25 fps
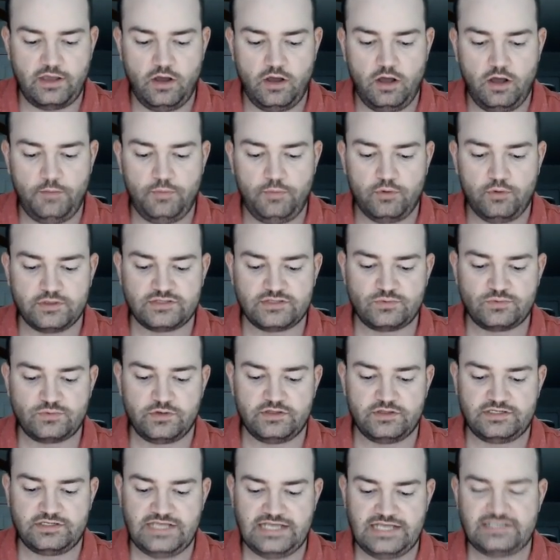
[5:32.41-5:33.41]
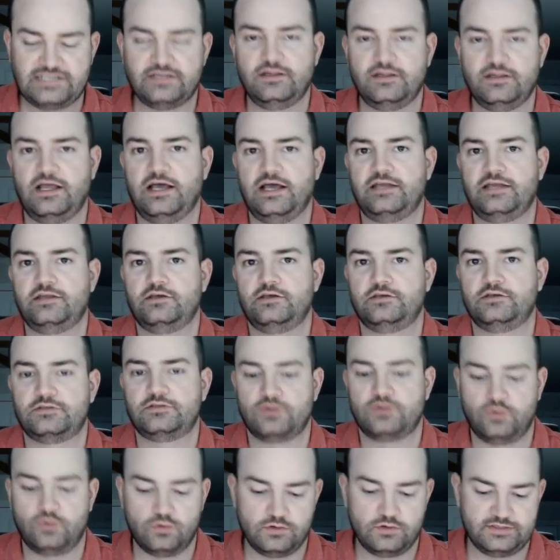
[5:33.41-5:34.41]
all points where the tangent line is
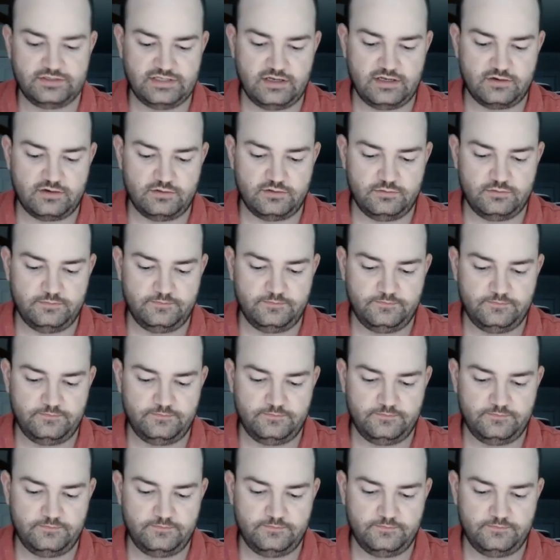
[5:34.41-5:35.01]
horizontal,